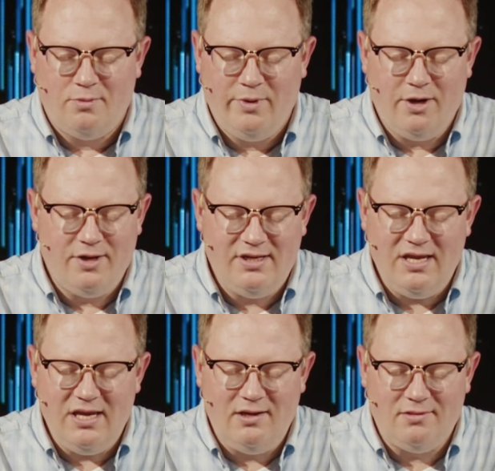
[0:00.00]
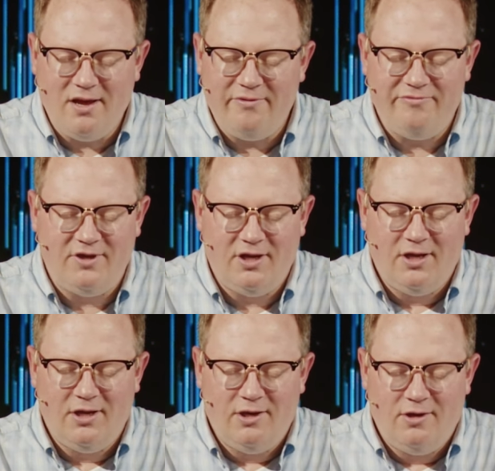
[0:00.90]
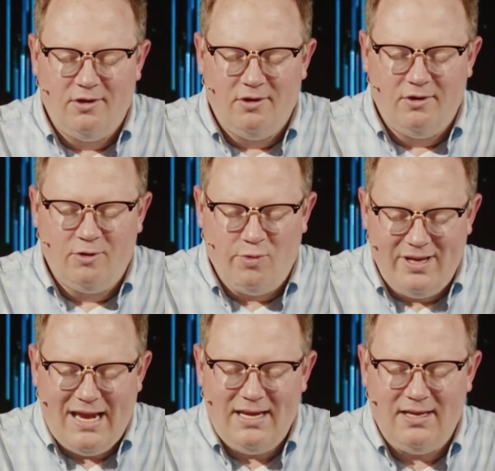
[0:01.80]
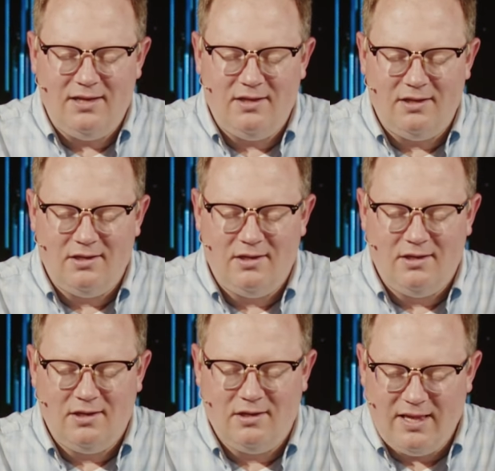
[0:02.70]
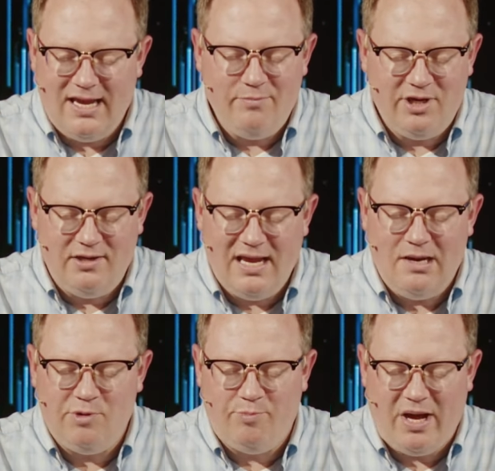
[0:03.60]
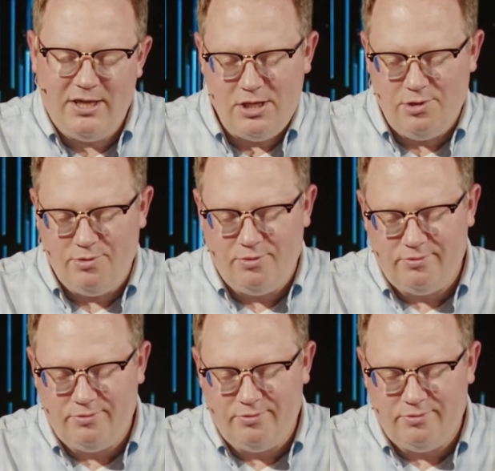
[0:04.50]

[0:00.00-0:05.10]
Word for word: We are indeed loved, created, claimed, and named by you.